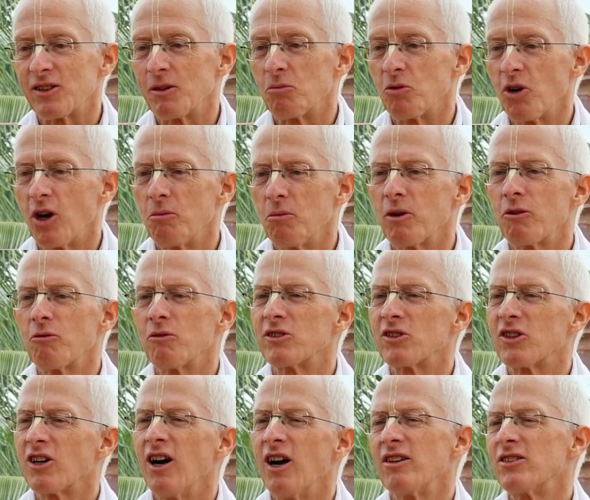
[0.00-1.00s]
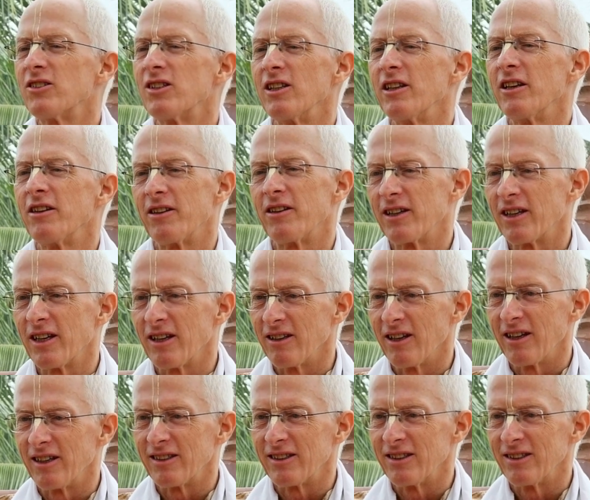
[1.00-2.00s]
So Prabhupada was constantly thinking
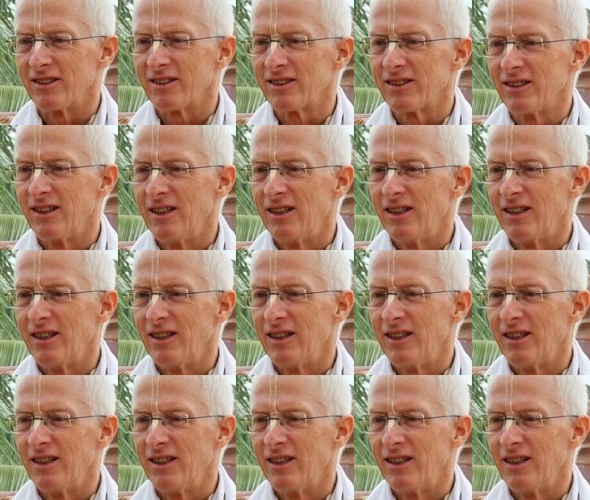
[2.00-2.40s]
like this.